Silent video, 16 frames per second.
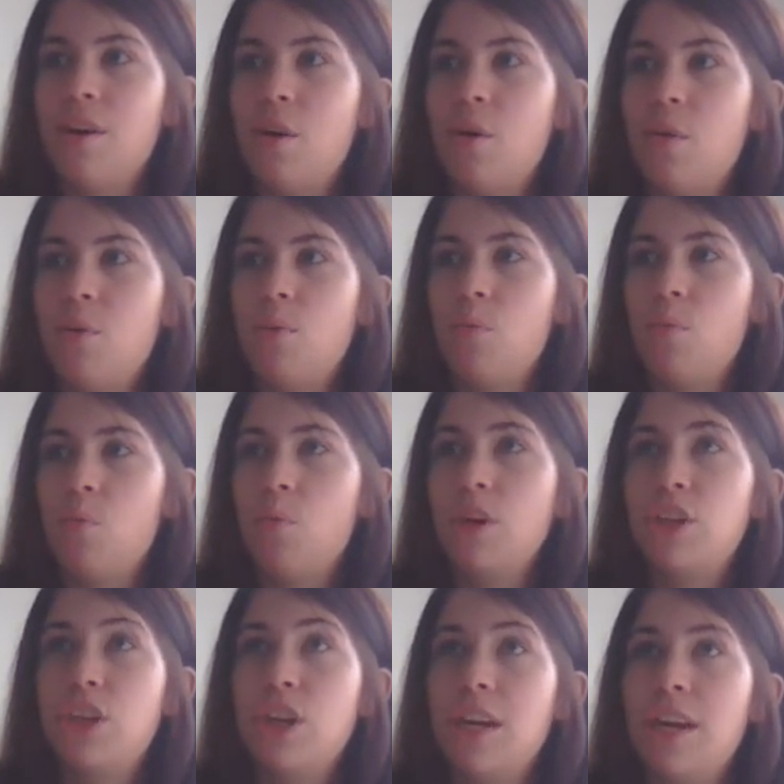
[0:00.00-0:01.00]
you know,
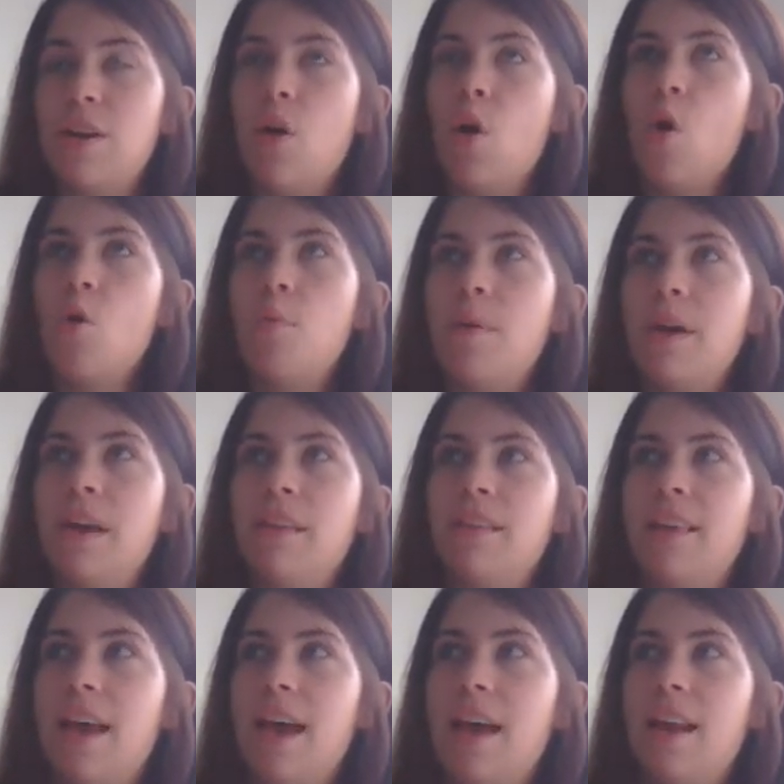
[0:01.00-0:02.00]
wishing and
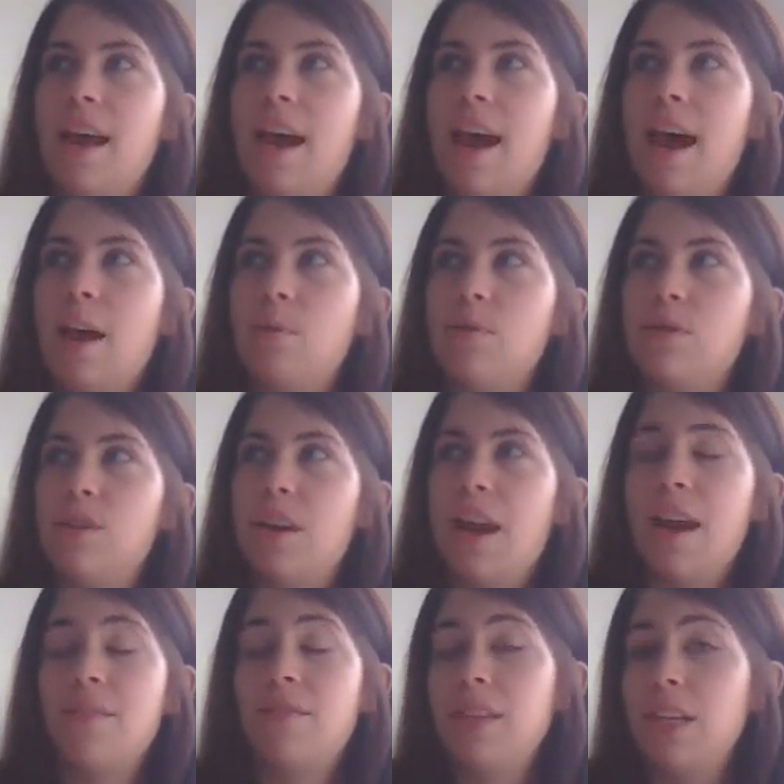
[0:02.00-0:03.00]
hoping that I was
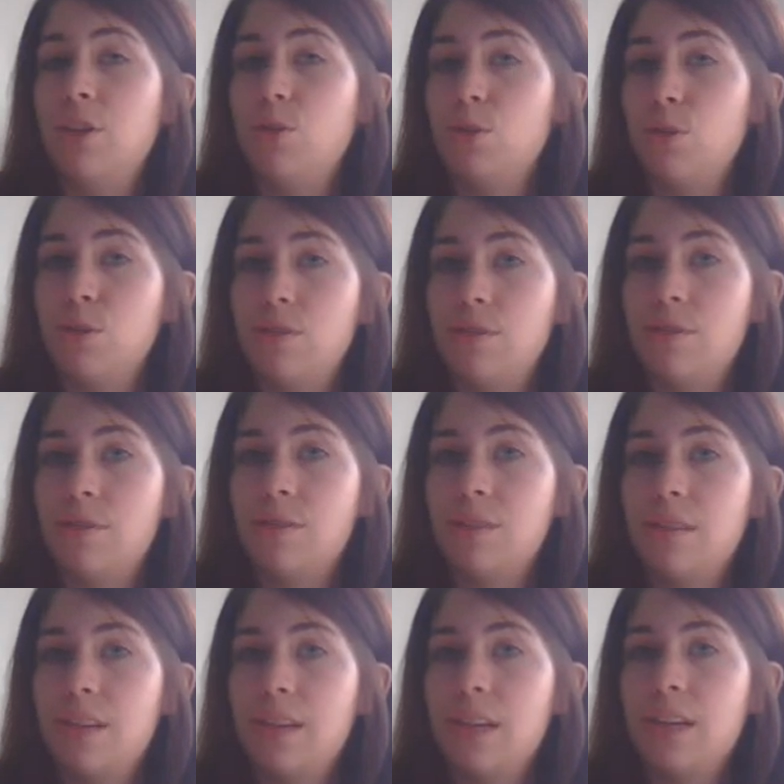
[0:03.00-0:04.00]
going to have
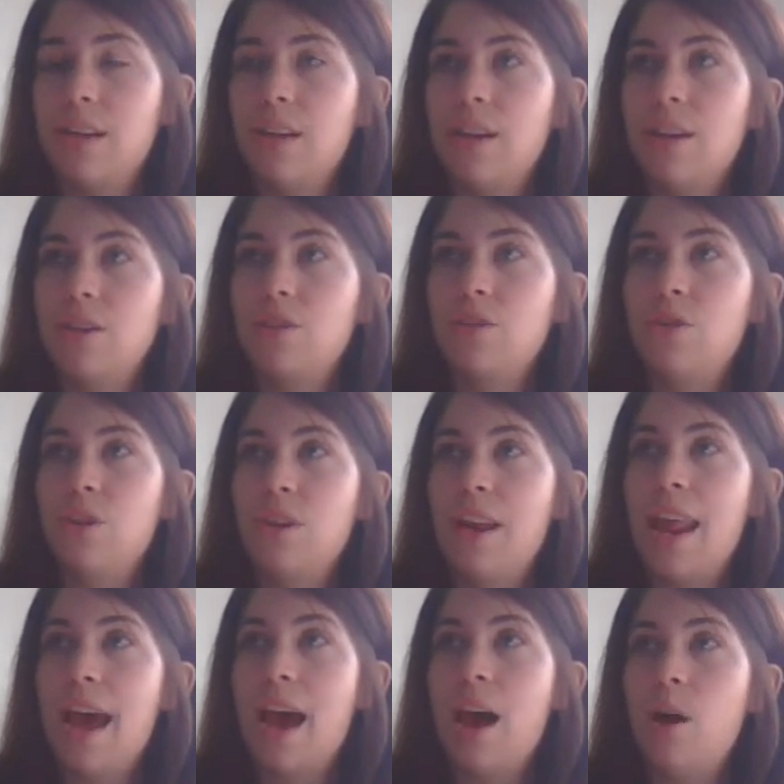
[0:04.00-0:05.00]
teachers
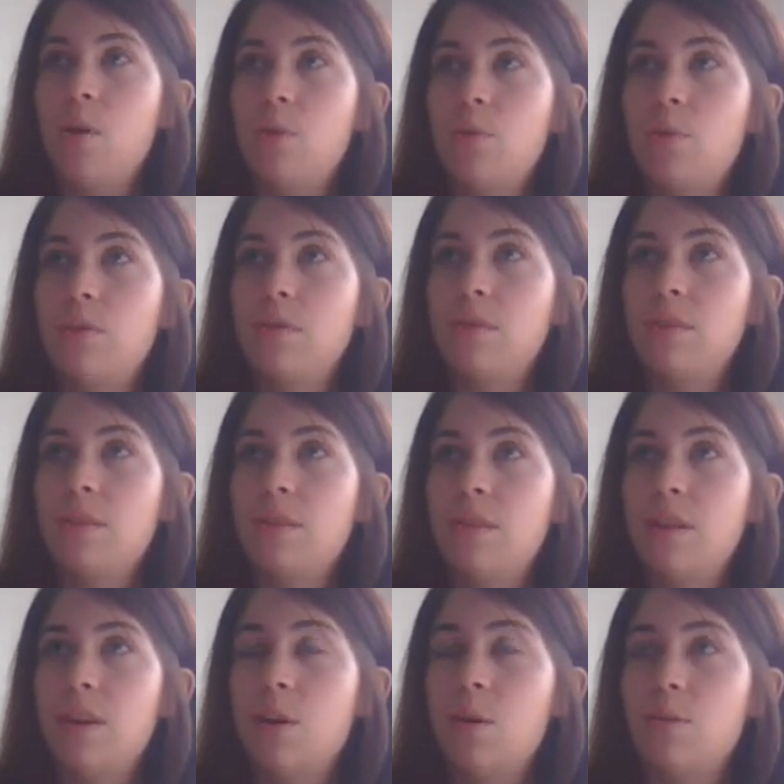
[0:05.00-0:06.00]
to now,
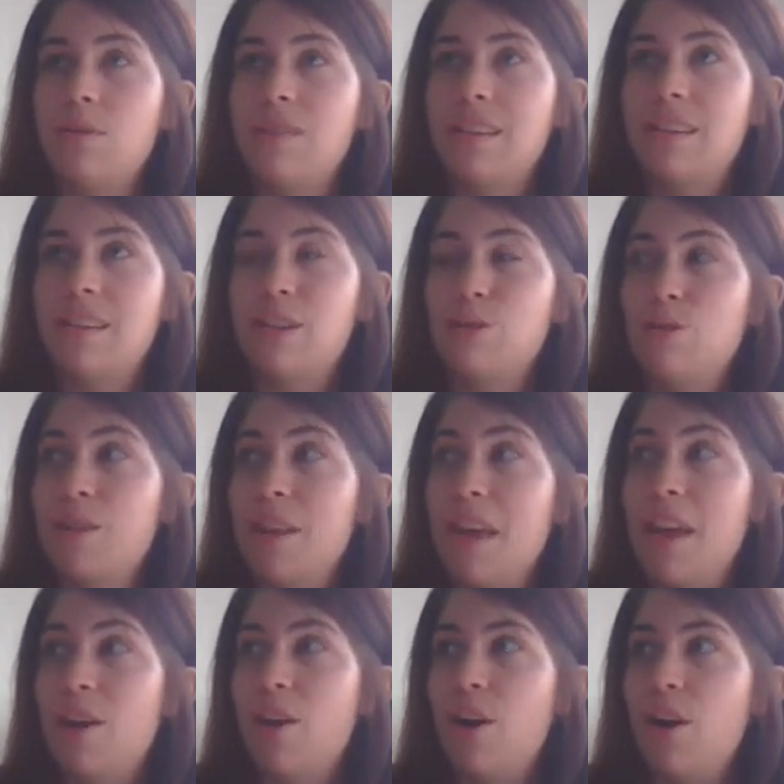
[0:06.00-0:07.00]
you know, six
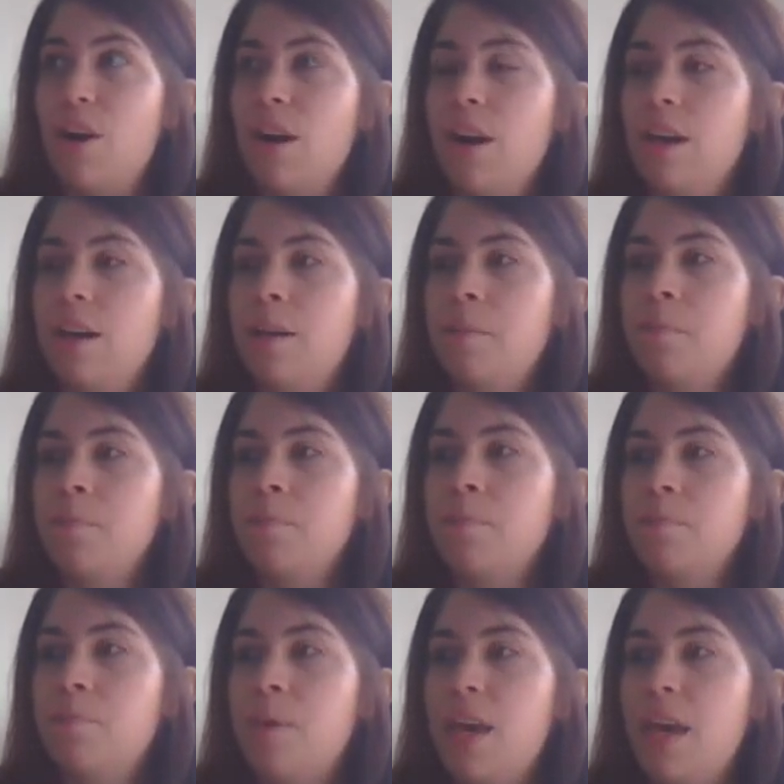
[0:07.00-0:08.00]
years later,
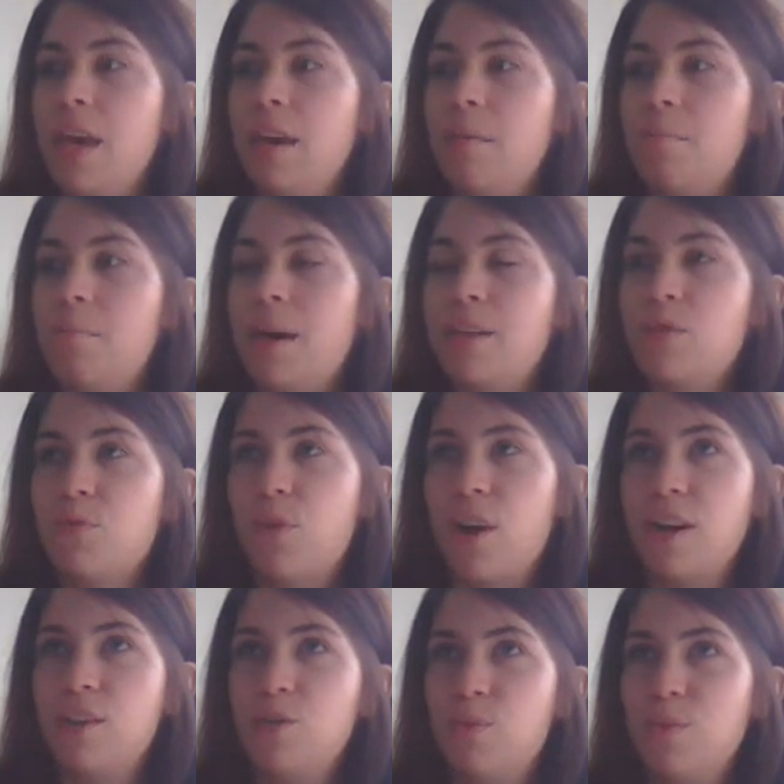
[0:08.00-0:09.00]
being
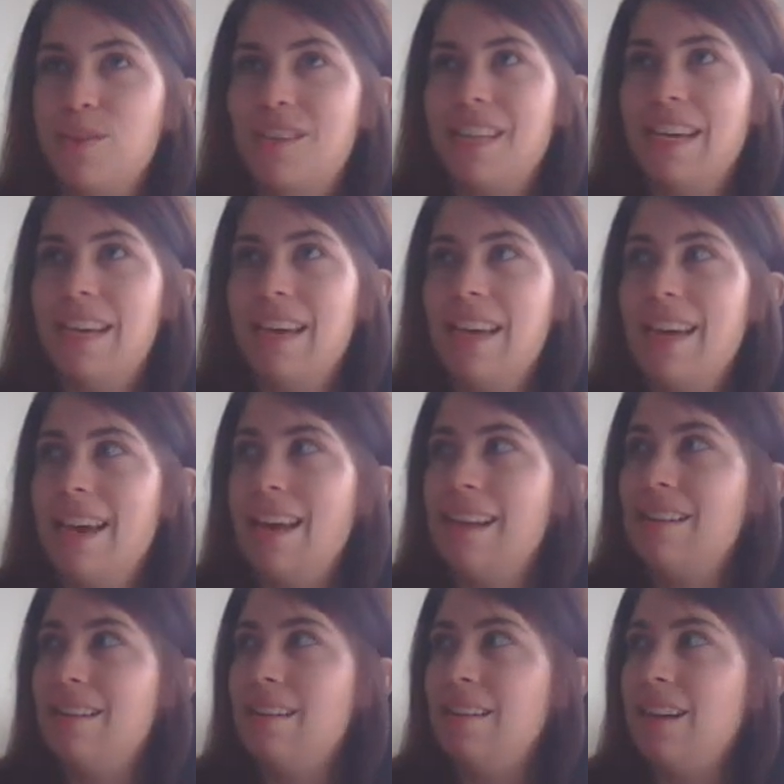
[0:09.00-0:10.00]
best friends with
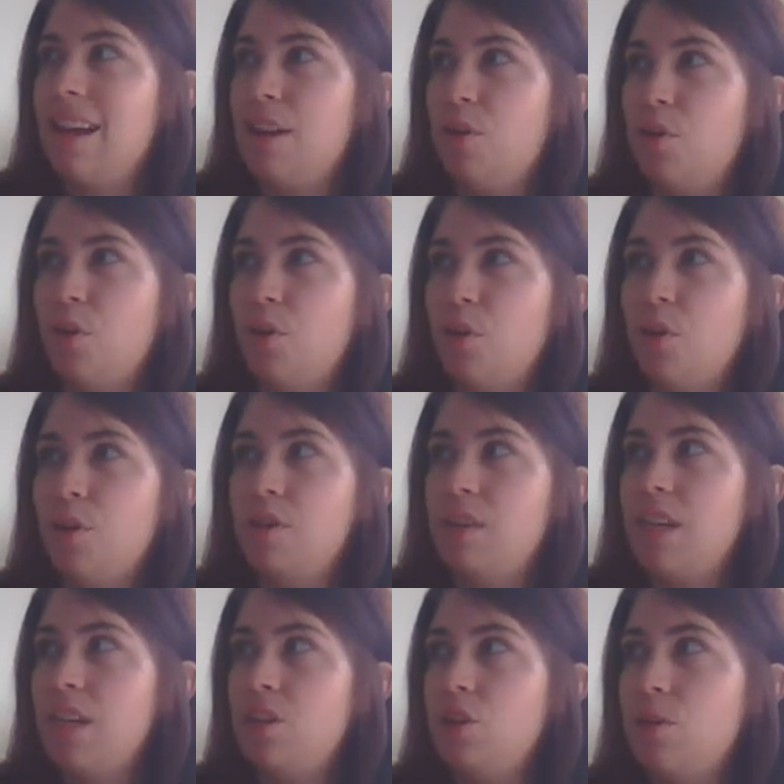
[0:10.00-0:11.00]
Dee and, and
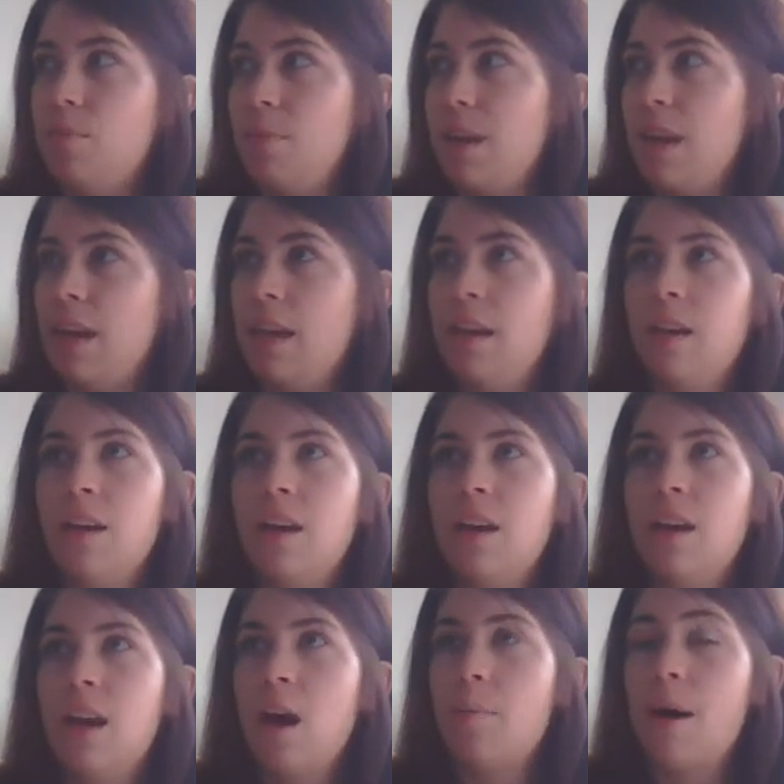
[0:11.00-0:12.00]
her teaching me
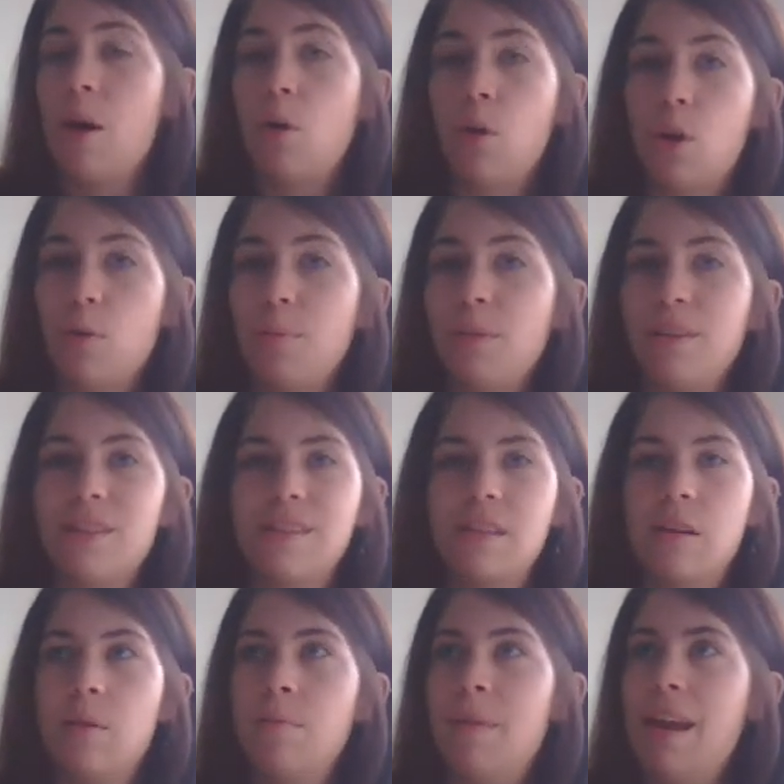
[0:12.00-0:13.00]
about
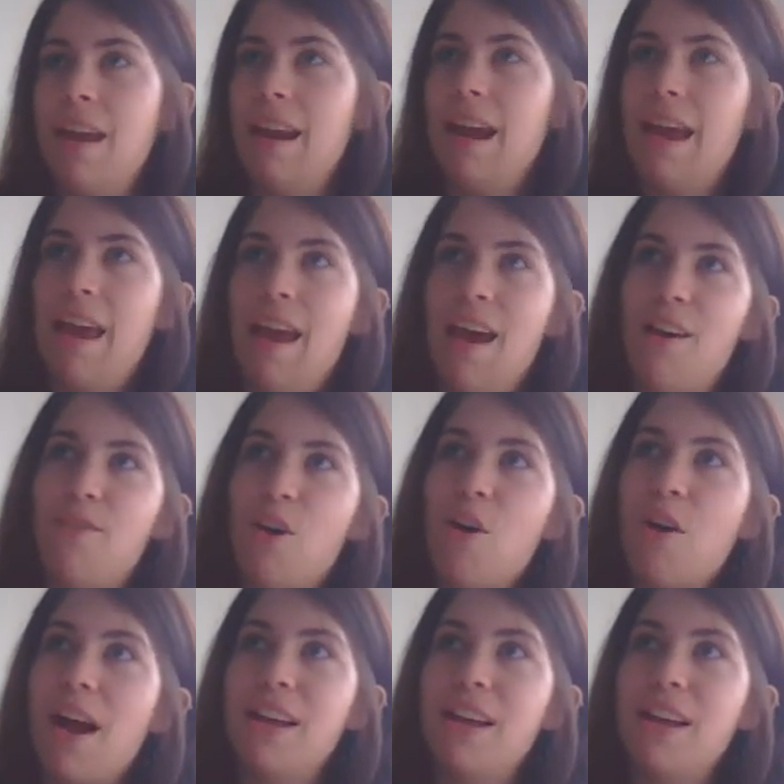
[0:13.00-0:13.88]
herbalism and I have